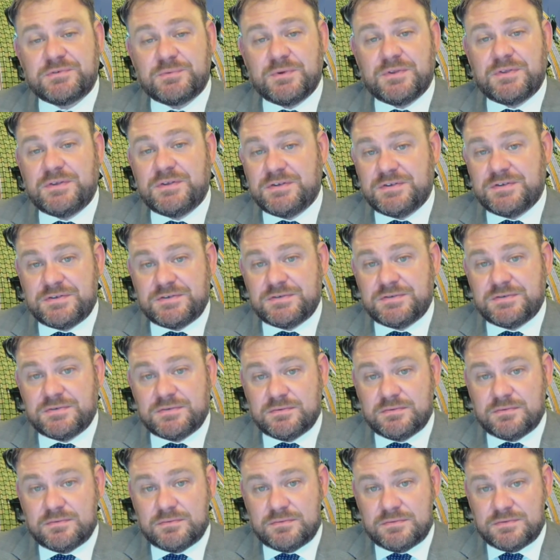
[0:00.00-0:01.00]
with this
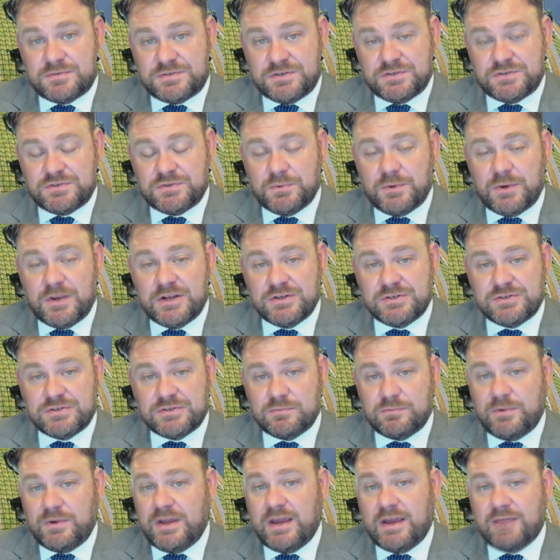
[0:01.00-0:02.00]

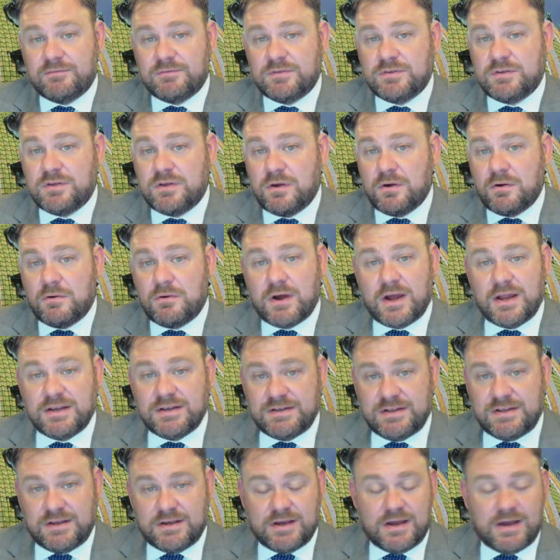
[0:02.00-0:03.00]
situation. We have no
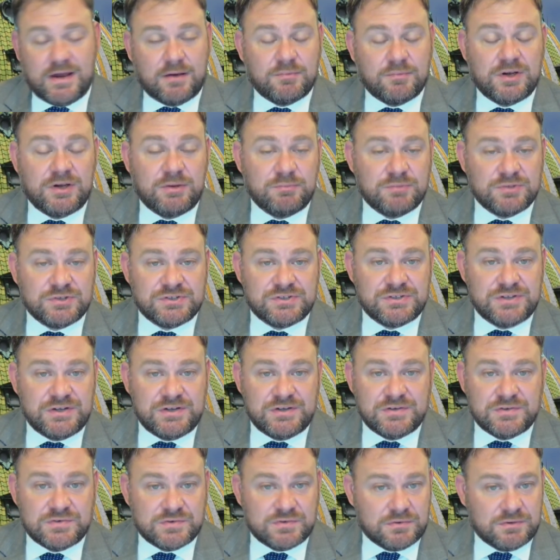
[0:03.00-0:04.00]
idea how many
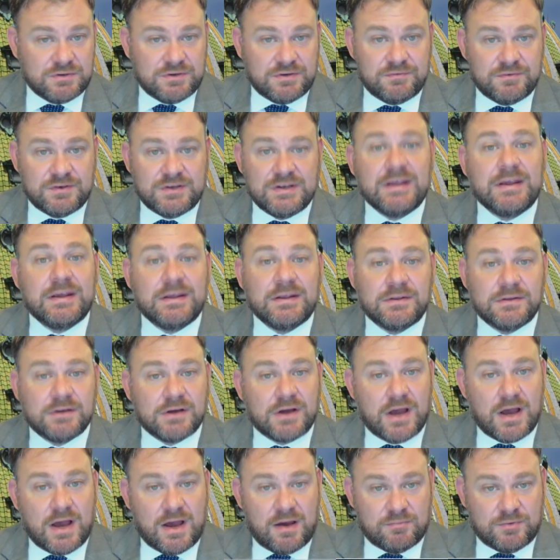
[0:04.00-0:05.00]
machines are even in the
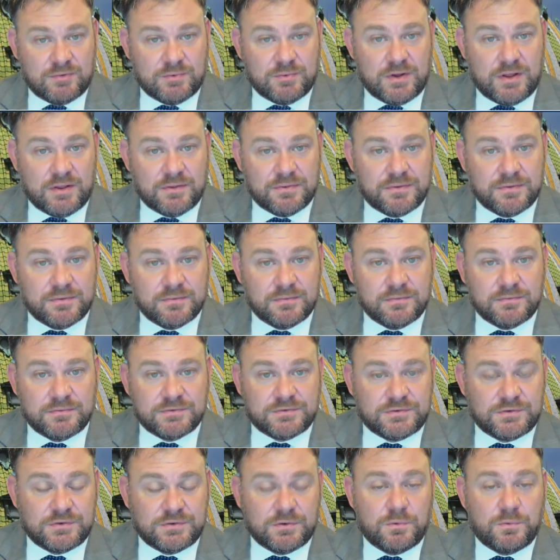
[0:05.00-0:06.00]
Commonwealth.
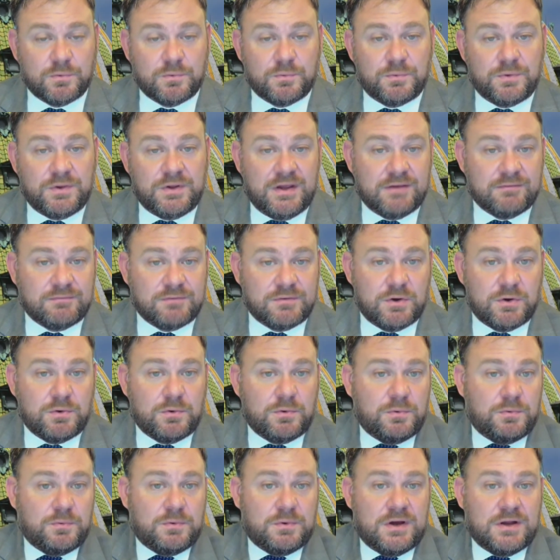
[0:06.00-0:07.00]
So we have
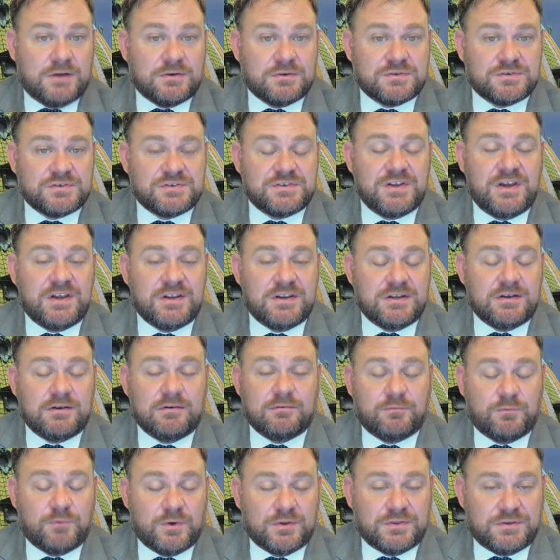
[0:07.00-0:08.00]
no understanding
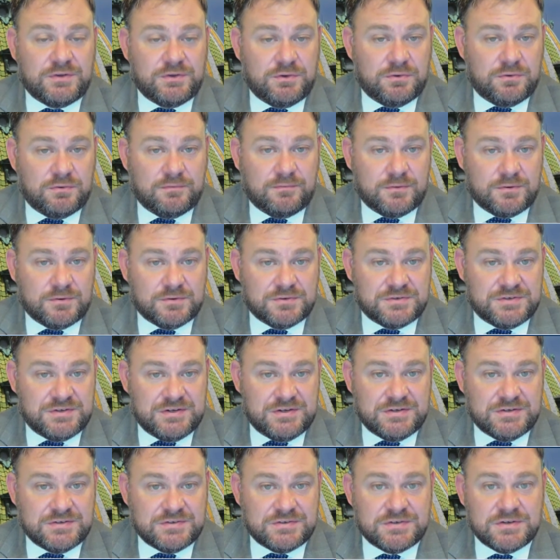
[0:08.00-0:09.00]
of what the universe
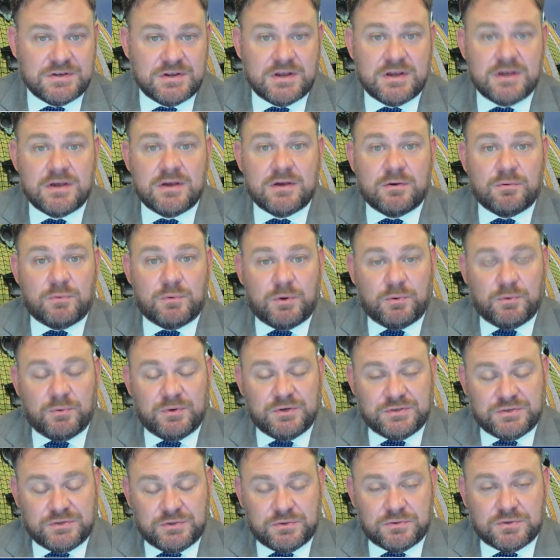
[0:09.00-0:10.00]
is. What
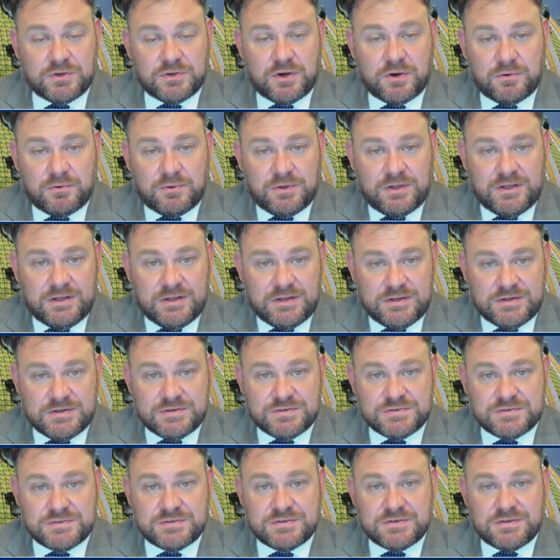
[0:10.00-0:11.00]
we do know
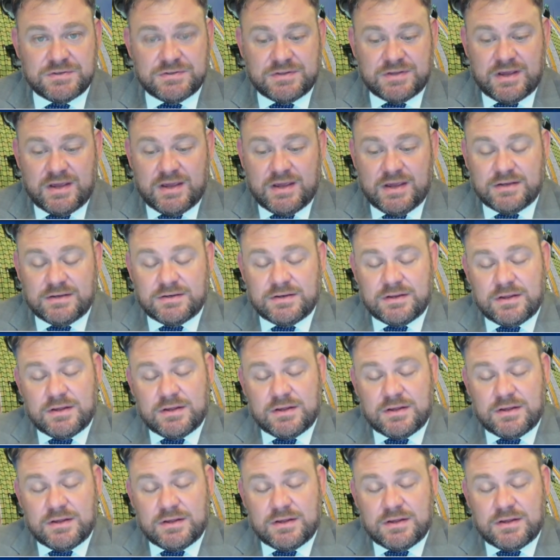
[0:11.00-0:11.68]
is that